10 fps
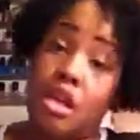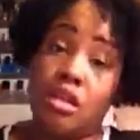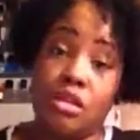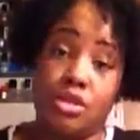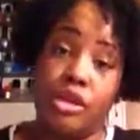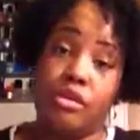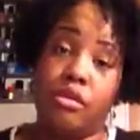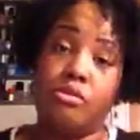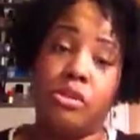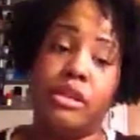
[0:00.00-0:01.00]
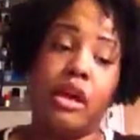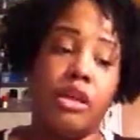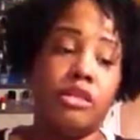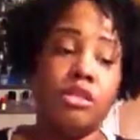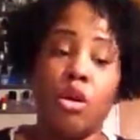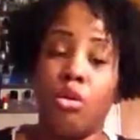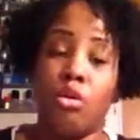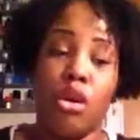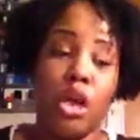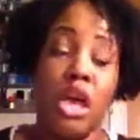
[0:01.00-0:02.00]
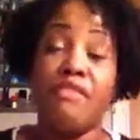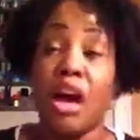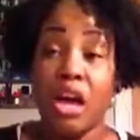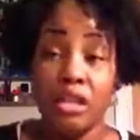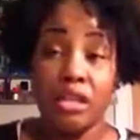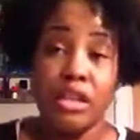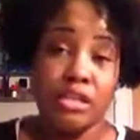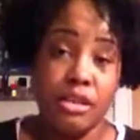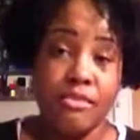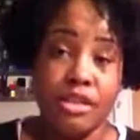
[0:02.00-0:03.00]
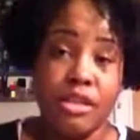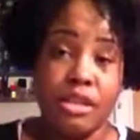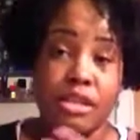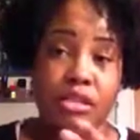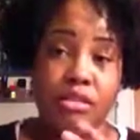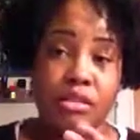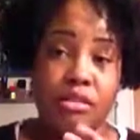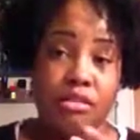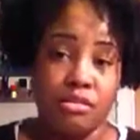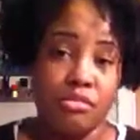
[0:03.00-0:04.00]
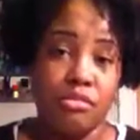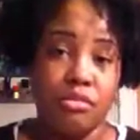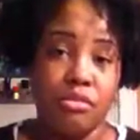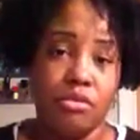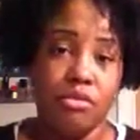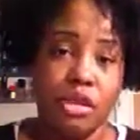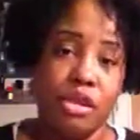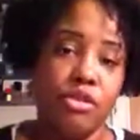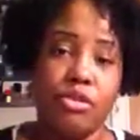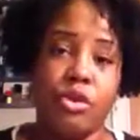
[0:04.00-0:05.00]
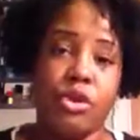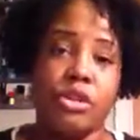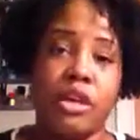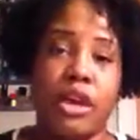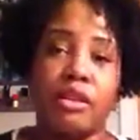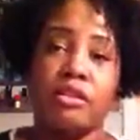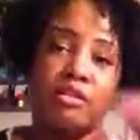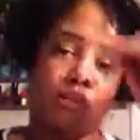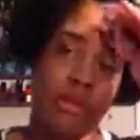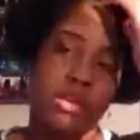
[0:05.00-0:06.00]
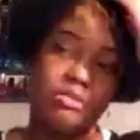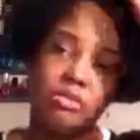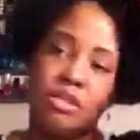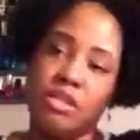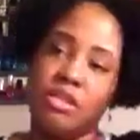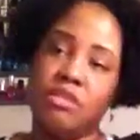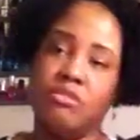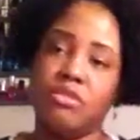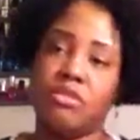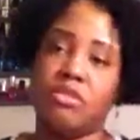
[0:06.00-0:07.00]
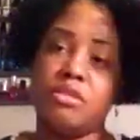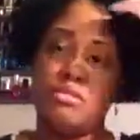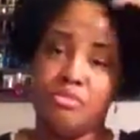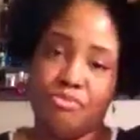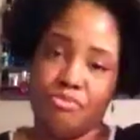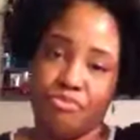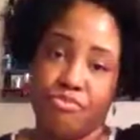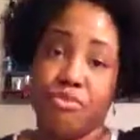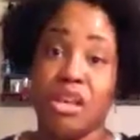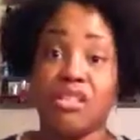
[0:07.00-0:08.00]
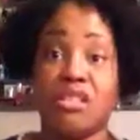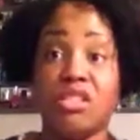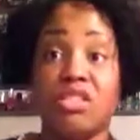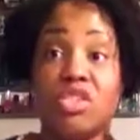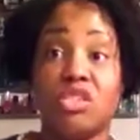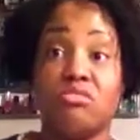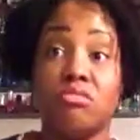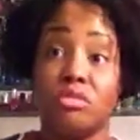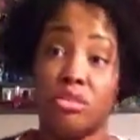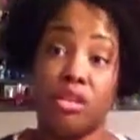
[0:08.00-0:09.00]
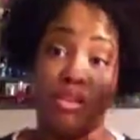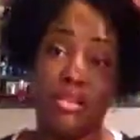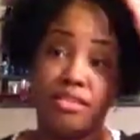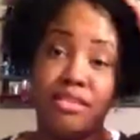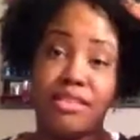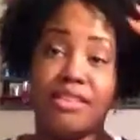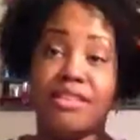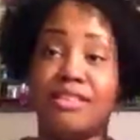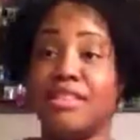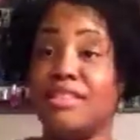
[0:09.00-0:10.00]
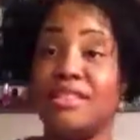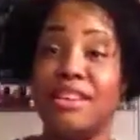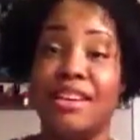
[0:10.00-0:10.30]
electronic girl. I'm really not. So if I look at something that's geared towards that, you know, my husband sits up and pays attention because he